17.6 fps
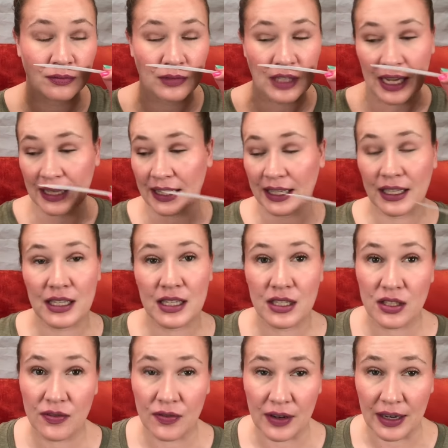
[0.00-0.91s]
I think it
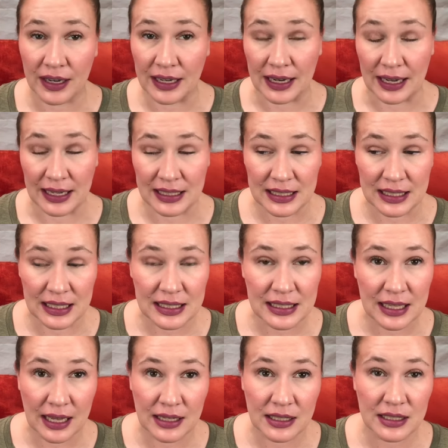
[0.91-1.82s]
is a very nice
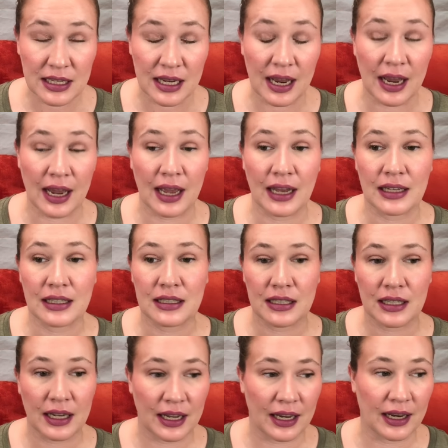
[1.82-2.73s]
scent and
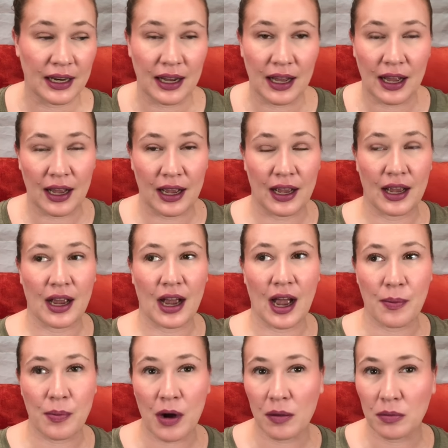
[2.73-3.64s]
it
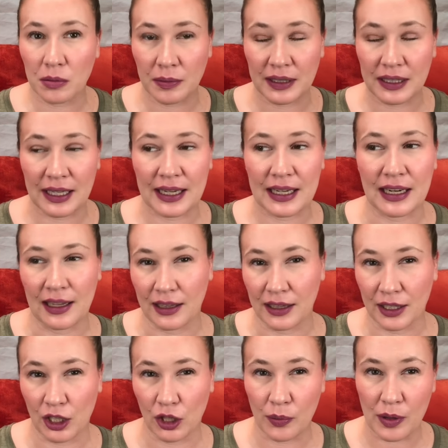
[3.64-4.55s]
I probably like it a
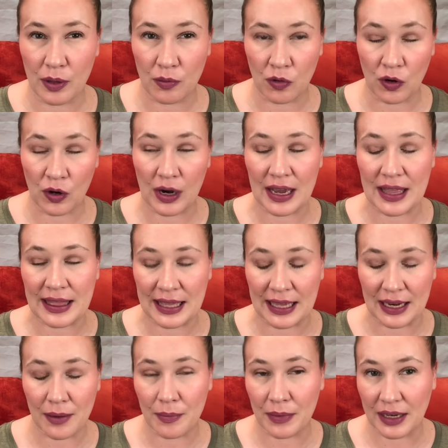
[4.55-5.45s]
little bit more
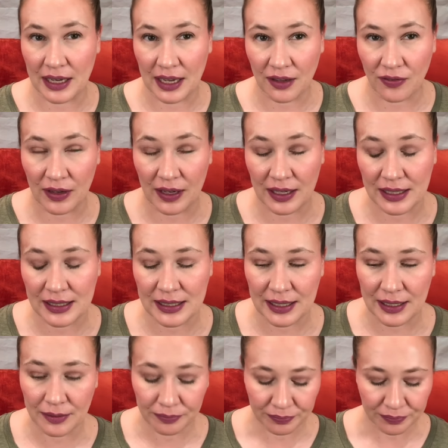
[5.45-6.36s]
than Midnight
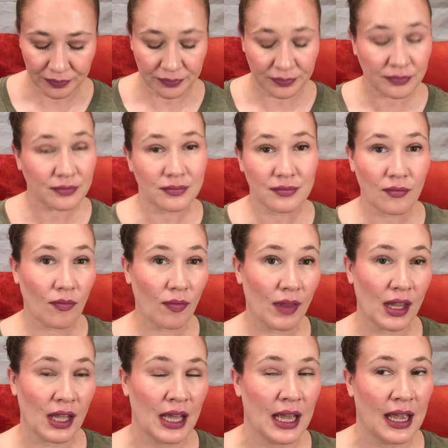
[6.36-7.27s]
Fantasy.
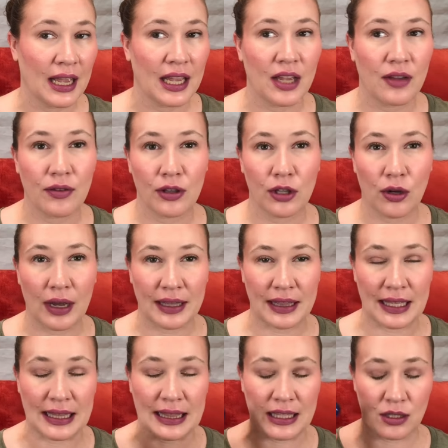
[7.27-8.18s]
Even though I
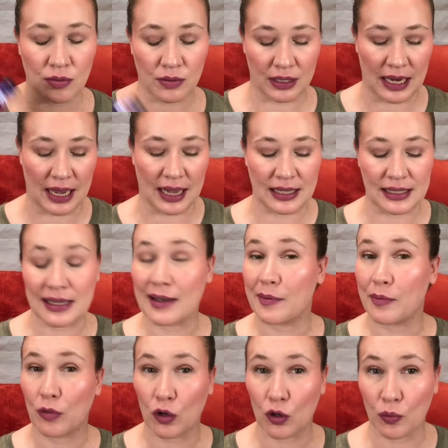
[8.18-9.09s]
think this one has a
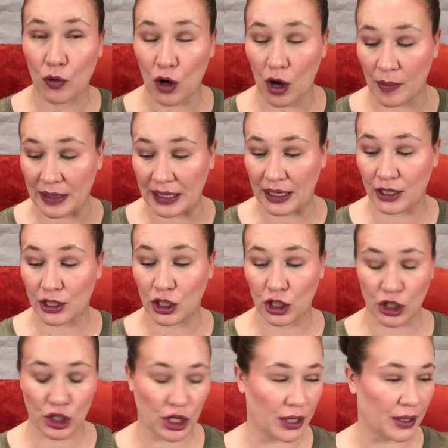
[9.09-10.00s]
more prominent
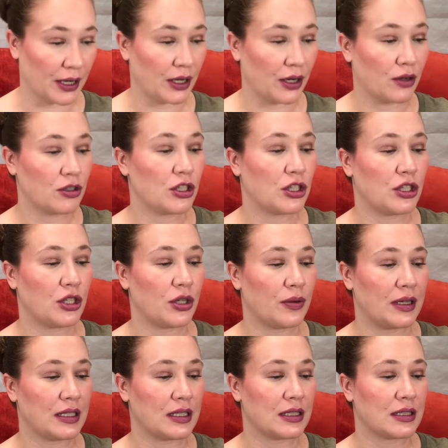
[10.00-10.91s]
cherry note to
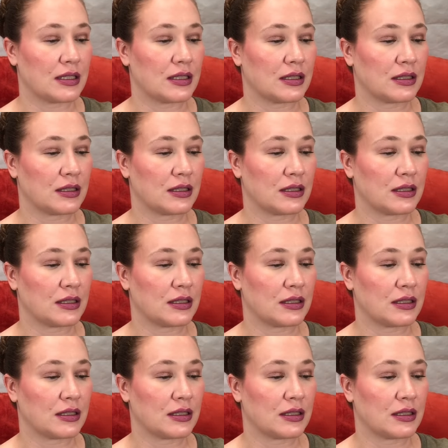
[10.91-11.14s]
it.